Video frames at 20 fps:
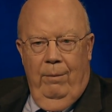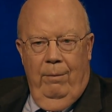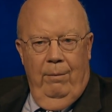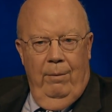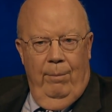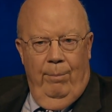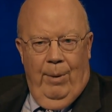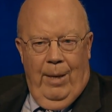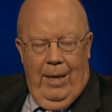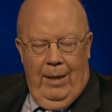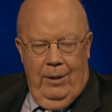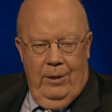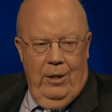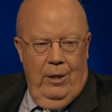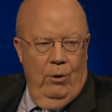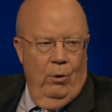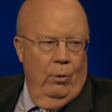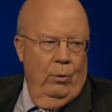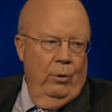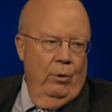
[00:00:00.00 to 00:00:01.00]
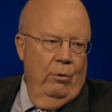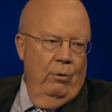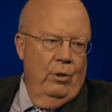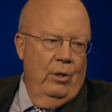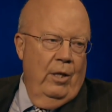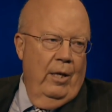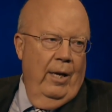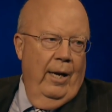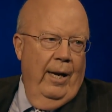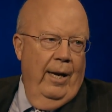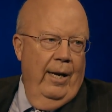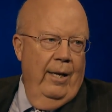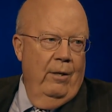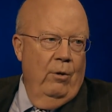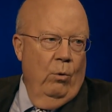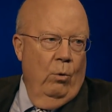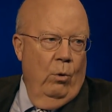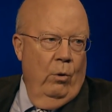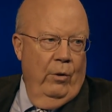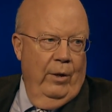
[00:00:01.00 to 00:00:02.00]
policyholders and
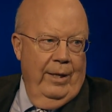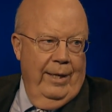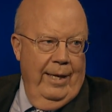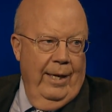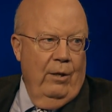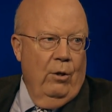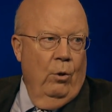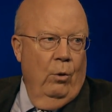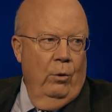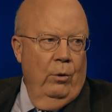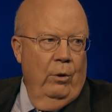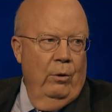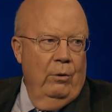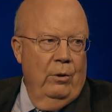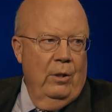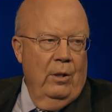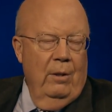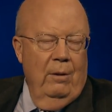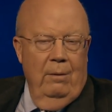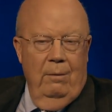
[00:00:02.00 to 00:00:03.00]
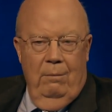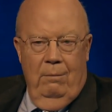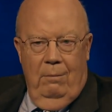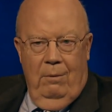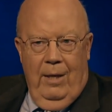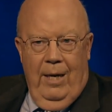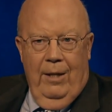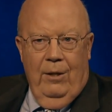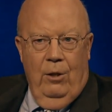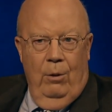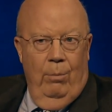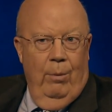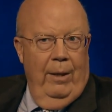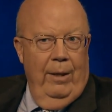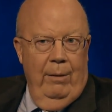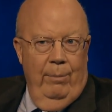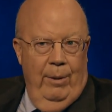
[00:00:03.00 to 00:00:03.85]
all the GIC holders got their money.